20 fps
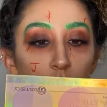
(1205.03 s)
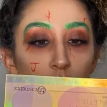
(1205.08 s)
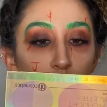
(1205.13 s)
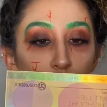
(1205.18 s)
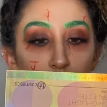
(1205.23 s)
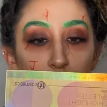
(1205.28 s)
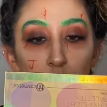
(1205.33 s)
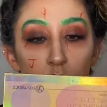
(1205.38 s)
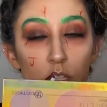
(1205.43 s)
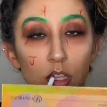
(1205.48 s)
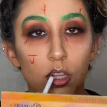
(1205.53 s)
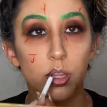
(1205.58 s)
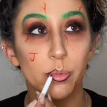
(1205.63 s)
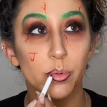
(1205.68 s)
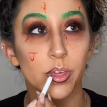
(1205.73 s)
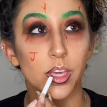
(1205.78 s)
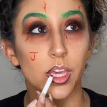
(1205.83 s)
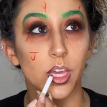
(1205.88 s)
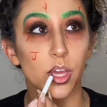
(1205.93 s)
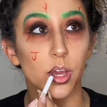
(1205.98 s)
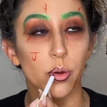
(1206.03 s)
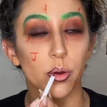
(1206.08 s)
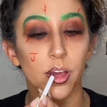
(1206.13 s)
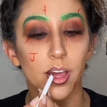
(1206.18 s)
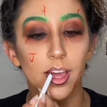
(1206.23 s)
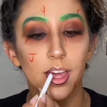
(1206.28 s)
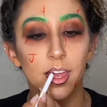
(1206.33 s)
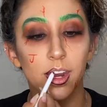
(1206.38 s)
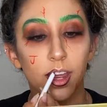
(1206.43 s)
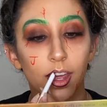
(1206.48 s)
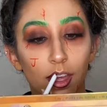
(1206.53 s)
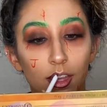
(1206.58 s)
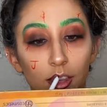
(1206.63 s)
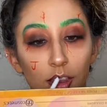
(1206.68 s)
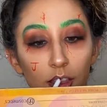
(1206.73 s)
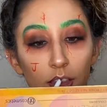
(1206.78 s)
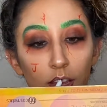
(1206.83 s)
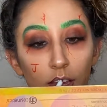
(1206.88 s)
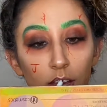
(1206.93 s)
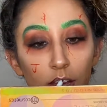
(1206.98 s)
just so that we can go ahead
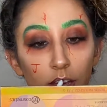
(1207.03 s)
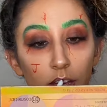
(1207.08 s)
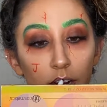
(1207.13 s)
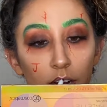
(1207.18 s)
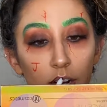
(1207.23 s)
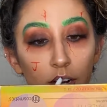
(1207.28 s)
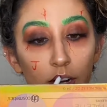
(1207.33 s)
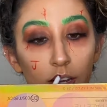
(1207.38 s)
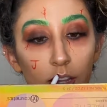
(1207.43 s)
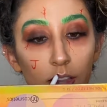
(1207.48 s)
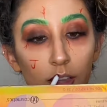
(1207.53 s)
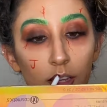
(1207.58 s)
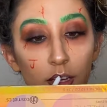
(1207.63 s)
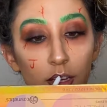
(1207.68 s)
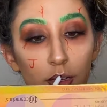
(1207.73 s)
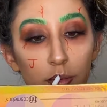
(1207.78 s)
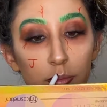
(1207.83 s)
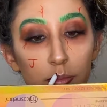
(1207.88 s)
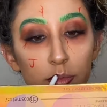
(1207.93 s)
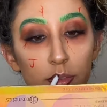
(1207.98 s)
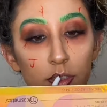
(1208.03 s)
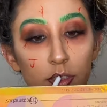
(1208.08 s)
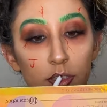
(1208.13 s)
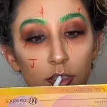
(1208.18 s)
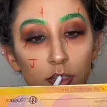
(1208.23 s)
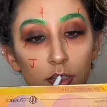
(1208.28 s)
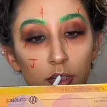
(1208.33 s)
and line our lips.